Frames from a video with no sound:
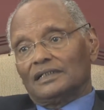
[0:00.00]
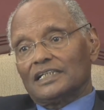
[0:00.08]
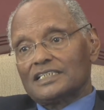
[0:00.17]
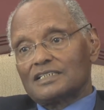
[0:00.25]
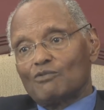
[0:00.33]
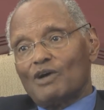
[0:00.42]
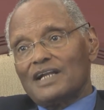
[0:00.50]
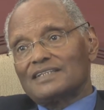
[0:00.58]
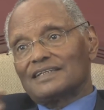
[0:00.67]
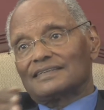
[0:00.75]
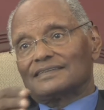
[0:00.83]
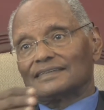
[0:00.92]
is the one
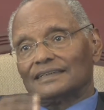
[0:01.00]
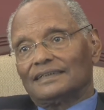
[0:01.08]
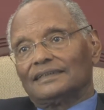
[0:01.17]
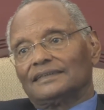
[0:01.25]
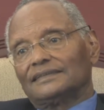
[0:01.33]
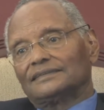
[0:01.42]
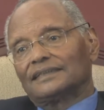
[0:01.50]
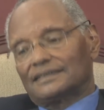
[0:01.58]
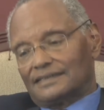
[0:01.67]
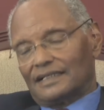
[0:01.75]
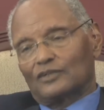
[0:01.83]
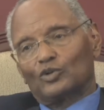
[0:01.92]
that
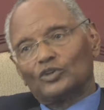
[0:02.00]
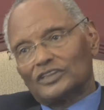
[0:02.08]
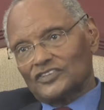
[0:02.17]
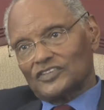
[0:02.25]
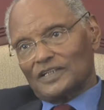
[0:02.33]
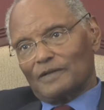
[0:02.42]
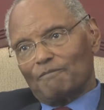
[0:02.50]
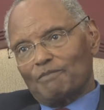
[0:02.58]
they are contesting.